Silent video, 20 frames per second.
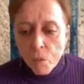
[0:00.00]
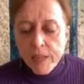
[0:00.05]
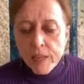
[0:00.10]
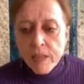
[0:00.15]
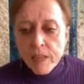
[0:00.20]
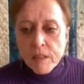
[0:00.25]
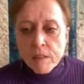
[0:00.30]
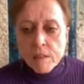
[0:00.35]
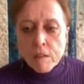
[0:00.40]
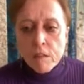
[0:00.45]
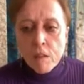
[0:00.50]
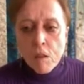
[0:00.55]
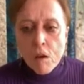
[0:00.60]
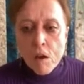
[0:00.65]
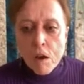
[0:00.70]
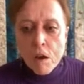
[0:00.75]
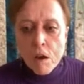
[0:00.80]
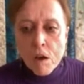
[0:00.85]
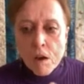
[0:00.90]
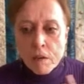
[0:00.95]

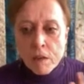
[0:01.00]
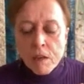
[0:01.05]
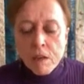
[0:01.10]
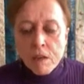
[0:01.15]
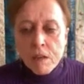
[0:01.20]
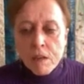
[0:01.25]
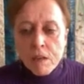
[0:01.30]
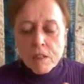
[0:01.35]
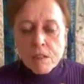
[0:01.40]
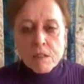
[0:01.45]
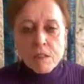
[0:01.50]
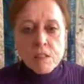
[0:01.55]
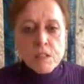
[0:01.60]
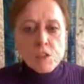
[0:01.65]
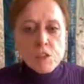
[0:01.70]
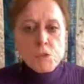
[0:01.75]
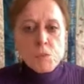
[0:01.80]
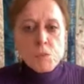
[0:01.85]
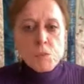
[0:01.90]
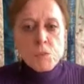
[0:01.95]
weekend-long
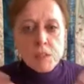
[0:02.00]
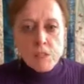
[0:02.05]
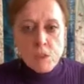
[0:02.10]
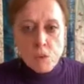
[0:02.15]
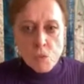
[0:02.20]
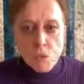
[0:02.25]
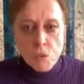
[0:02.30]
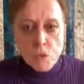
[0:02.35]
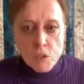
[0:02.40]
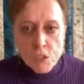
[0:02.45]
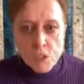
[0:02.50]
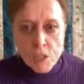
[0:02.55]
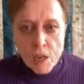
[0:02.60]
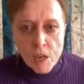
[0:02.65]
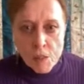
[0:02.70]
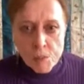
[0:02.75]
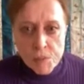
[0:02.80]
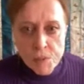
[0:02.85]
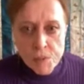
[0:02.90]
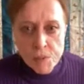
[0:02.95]
skill building
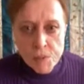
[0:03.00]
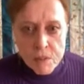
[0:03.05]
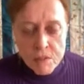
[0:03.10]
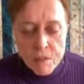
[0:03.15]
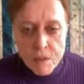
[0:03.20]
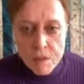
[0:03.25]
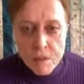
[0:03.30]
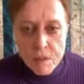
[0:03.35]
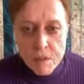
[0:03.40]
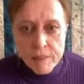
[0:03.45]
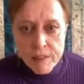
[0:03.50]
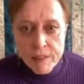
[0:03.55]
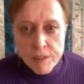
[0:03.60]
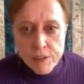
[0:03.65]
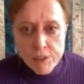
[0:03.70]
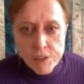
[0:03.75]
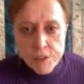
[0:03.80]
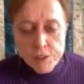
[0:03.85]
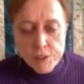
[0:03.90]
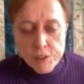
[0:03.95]
workshops,
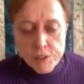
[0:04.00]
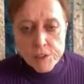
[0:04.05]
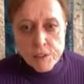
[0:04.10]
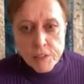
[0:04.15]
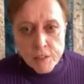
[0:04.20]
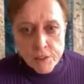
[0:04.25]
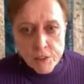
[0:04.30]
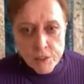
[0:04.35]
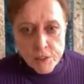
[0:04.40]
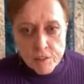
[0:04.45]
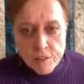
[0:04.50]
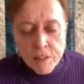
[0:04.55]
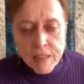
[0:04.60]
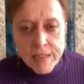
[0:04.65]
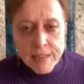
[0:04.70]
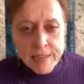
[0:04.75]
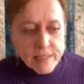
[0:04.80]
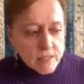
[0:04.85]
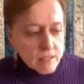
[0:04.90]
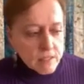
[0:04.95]
introducing your
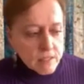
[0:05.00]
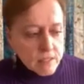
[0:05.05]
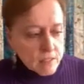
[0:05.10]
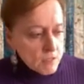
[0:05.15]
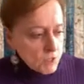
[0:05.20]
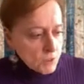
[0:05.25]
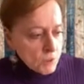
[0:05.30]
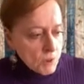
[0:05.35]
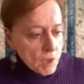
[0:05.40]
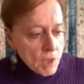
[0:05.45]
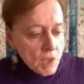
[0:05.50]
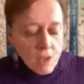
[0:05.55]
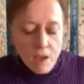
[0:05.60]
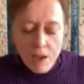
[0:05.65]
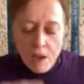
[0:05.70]
clients to